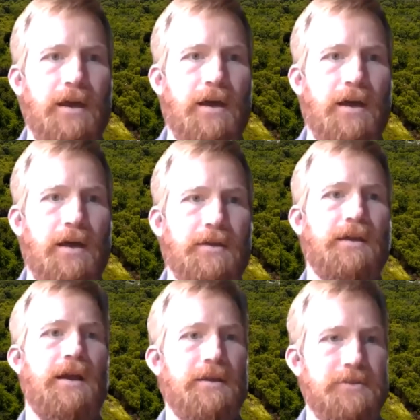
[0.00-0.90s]
Uh,
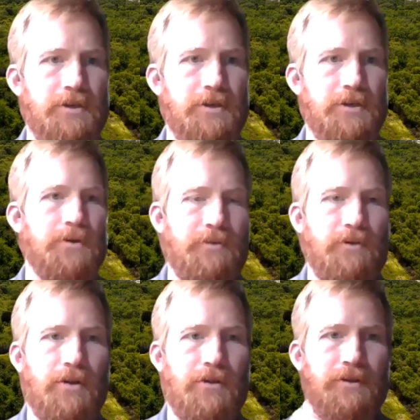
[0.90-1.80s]
yeah, so you
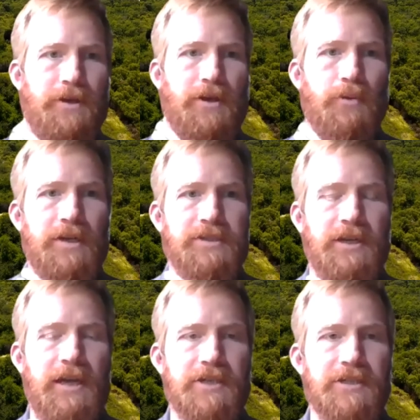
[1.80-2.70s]
covered are there legal ways to
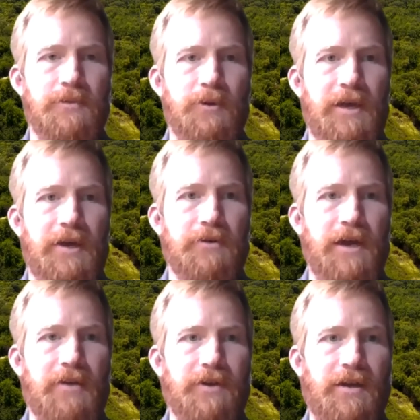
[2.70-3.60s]
catch them without
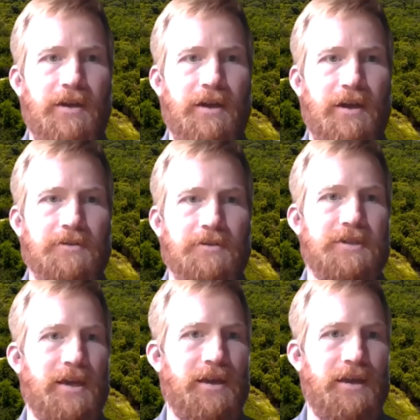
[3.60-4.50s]
diving? I'll
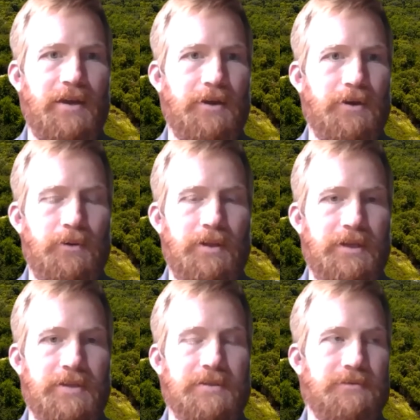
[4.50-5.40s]
say I know at
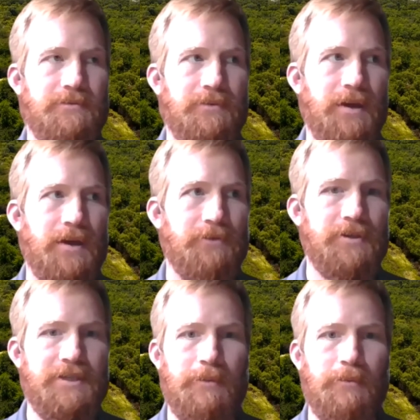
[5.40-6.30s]
least uh, for
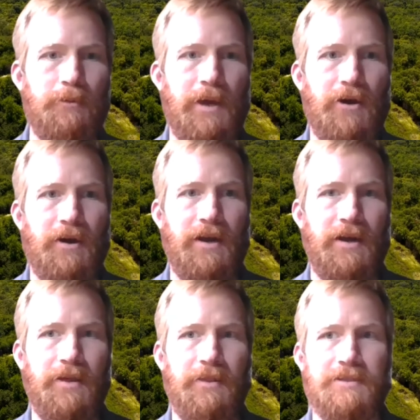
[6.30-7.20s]
the Tampa Bay
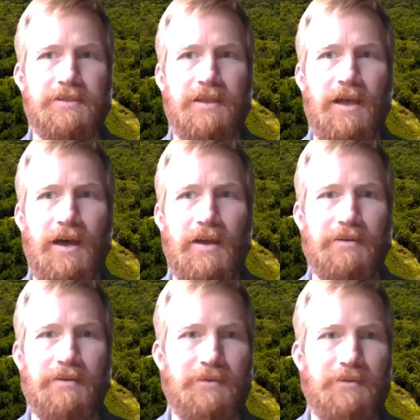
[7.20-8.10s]
area, that's not
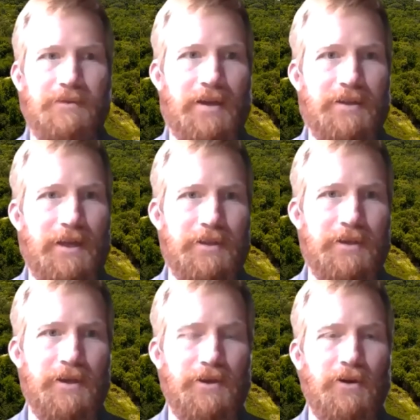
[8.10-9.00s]
a, not a
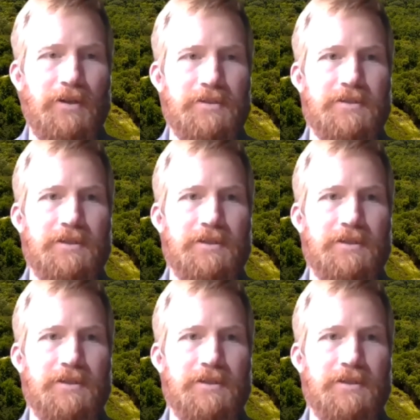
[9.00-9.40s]
likely occurrence.